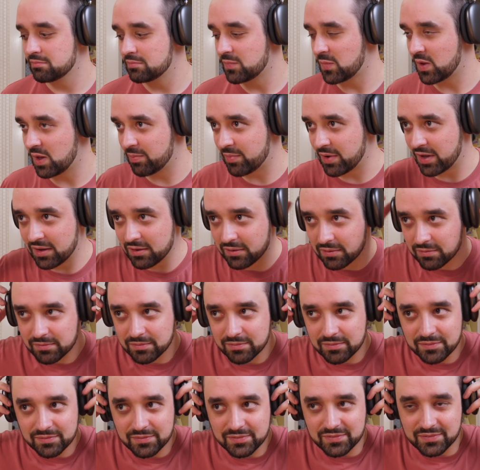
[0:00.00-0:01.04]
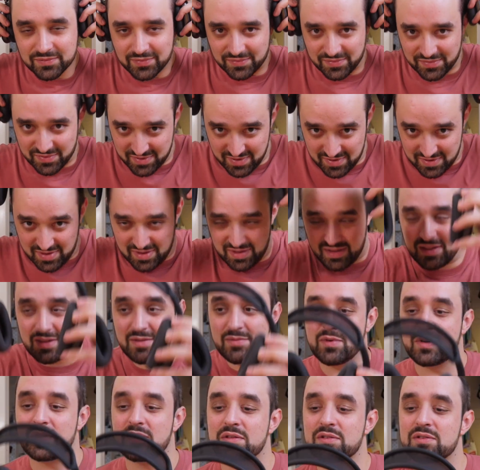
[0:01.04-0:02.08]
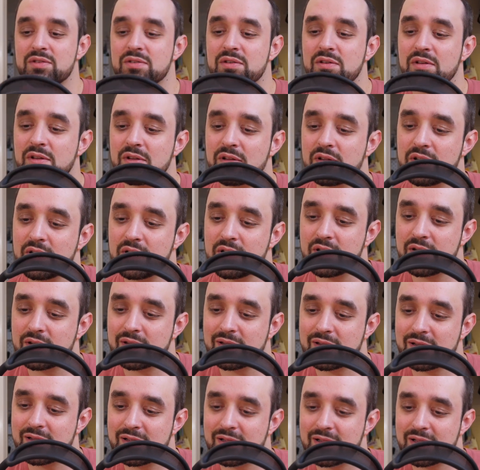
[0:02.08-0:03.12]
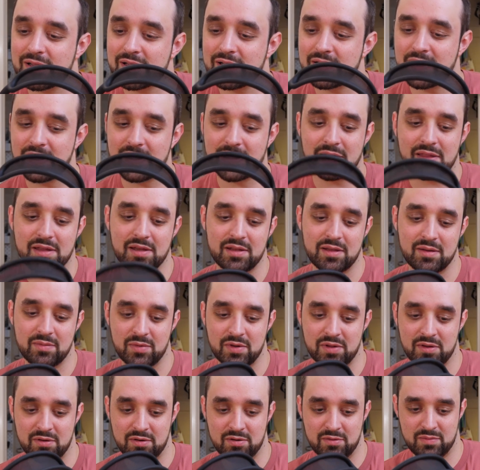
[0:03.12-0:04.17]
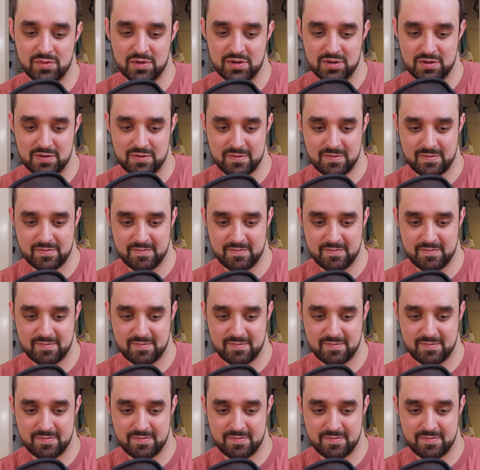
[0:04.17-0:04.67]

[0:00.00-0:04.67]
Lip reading: Not bad. Let's lengthen them a little bit.